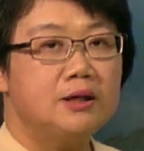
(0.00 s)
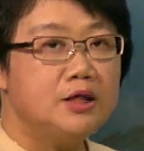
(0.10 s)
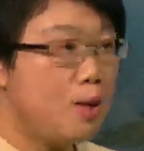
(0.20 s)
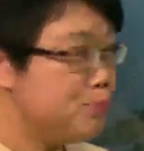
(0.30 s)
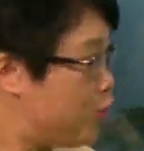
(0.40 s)

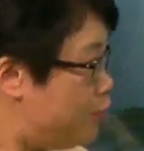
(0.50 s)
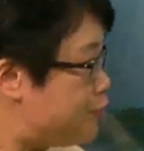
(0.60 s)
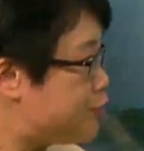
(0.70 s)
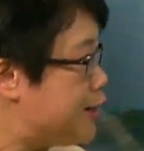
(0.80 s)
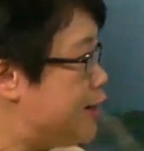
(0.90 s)
the
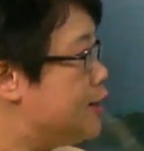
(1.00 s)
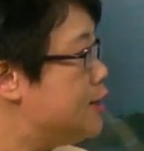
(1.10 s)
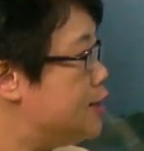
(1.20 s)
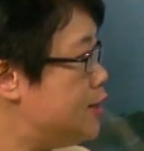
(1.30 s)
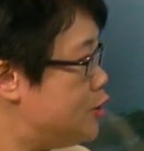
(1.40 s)
observatory
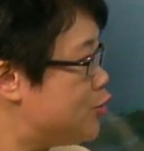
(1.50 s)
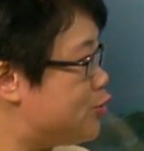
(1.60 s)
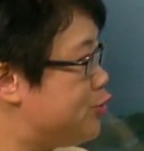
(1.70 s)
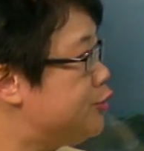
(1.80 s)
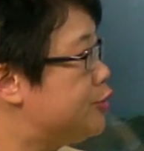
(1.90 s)

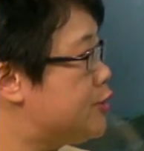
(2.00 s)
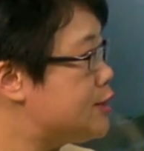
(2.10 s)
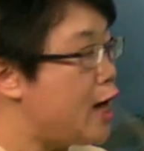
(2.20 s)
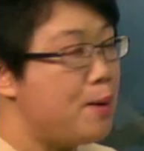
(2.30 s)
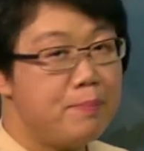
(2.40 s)
issued the
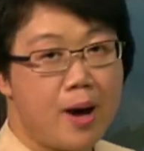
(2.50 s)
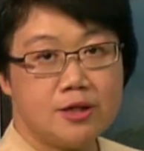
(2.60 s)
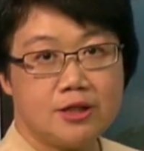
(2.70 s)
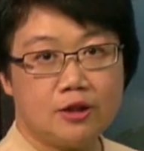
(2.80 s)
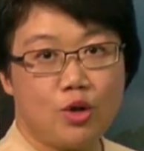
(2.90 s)

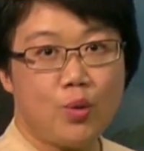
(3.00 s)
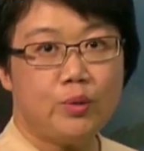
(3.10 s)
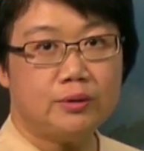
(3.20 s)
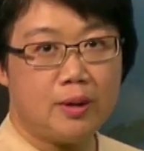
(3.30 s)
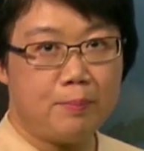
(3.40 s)
standby
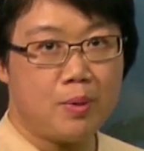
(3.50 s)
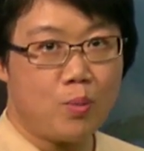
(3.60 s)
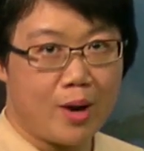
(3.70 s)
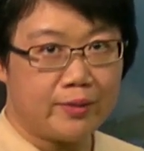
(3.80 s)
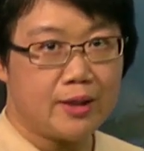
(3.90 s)
signal number
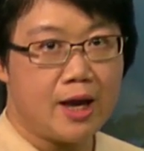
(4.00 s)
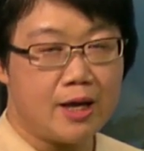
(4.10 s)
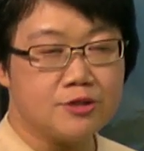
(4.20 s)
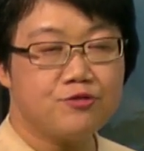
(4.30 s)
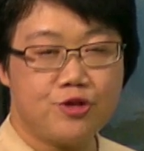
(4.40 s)
1
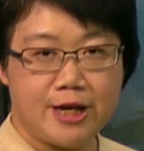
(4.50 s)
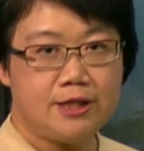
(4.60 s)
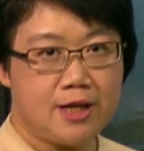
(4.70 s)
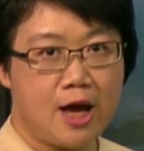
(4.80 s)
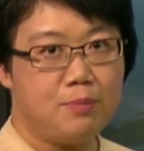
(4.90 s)
at
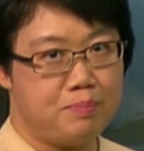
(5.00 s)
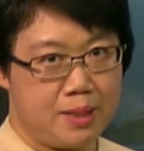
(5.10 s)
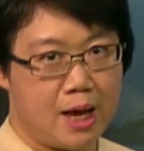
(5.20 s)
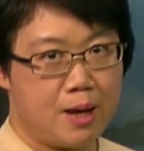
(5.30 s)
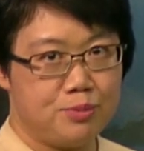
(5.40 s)
3:10
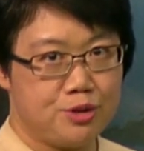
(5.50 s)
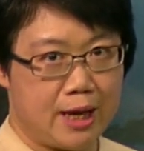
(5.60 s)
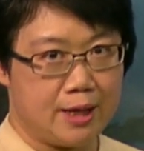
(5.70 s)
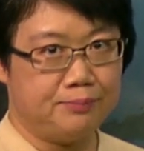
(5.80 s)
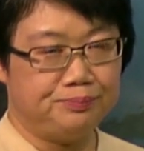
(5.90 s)
p.m.
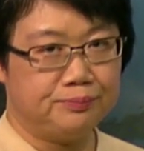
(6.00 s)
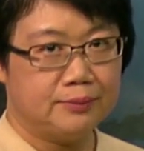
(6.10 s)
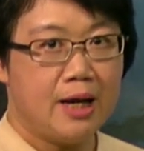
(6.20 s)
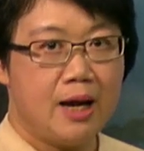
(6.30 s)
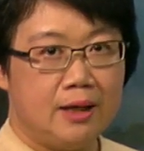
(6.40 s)
today.
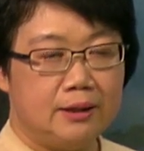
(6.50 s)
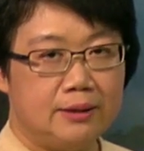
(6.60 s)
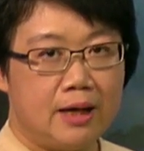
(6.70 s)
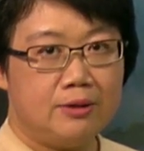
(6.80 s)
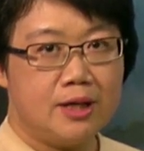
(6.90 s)

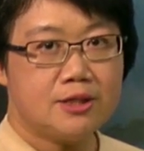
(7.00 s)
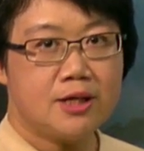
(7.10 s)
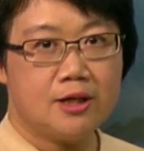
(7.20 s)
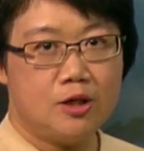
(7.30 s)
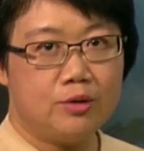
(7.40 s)
Now let's
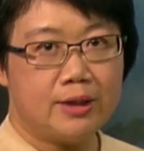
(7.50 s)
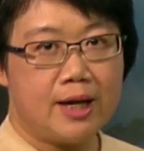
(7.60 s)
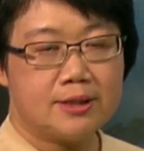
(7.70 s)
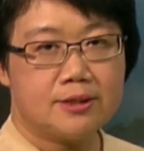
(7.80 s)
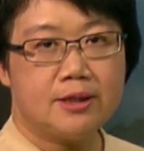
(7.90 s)
take a look
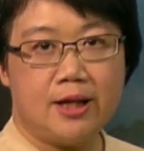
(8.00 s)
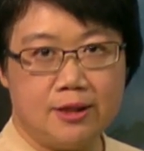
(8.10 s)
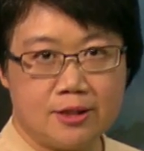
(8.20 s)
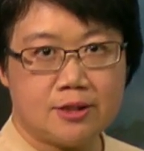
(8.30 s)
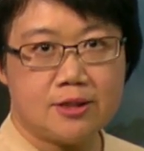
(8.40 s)
at the
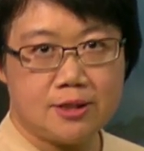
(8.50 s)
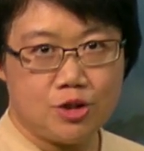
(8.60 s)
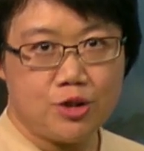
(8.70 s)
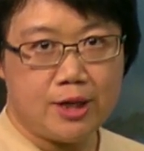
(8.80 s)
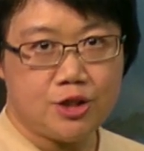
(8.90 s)
latest
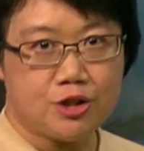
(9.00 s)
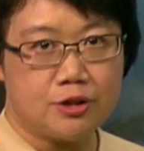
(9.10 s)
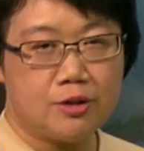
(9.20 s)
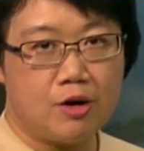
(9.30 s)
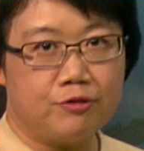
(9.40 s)

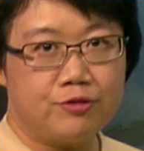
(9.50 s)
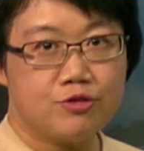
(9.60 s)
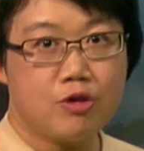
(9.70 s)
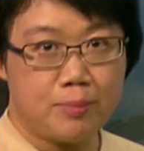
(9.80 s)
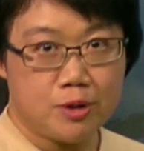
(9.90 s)
situation of
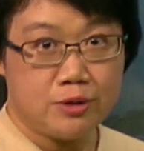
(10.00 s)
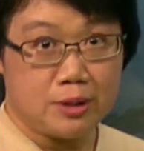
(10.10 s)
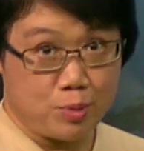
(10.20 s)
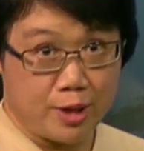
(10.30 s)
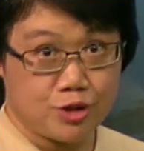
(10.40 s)
Tropical
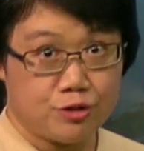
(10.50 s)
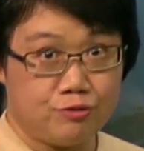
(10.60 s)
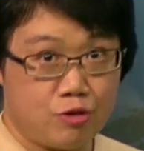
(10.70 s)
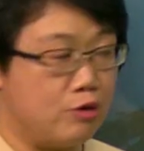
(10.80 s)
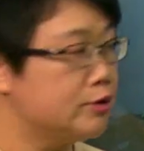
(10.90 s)

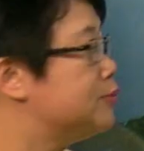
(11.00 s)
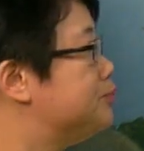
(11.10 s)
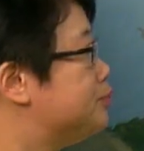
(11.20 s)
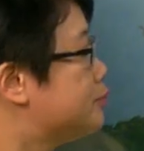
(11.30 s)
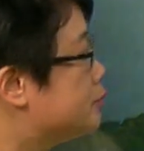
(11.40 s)
Depression Rook.
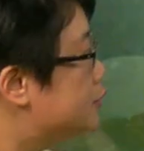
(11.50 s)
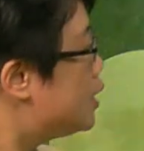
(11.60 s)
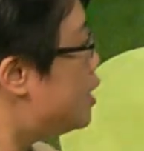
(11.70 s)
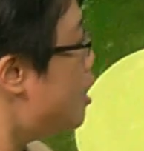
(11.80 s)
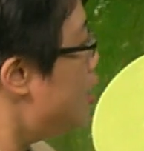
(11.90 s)

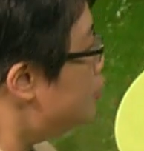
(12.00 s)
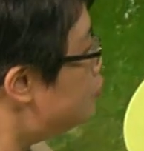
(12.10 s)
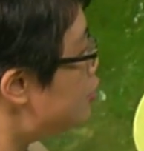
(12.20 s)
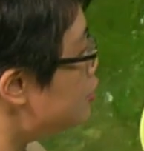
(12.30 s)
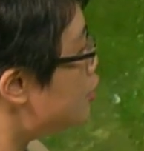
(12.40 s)

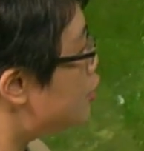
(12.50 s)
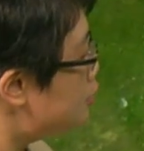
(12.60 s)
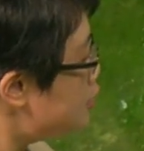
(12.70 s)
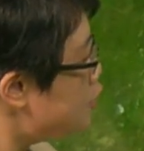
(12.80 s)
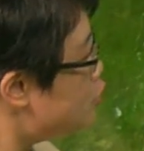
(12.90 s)
Rook
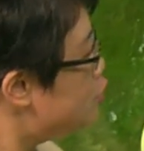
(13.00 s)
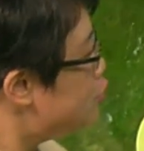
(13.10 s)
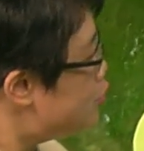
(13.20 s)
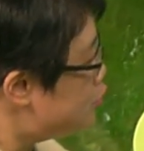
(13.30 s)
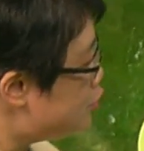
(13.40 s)

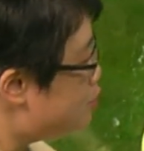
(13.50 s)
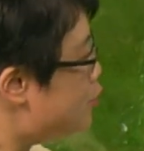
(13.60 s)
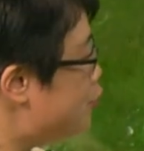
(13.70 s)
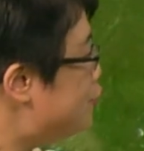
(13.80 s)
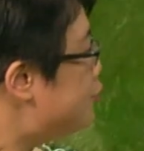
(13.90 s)
continued to
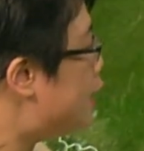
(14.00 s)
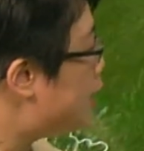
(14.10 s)
move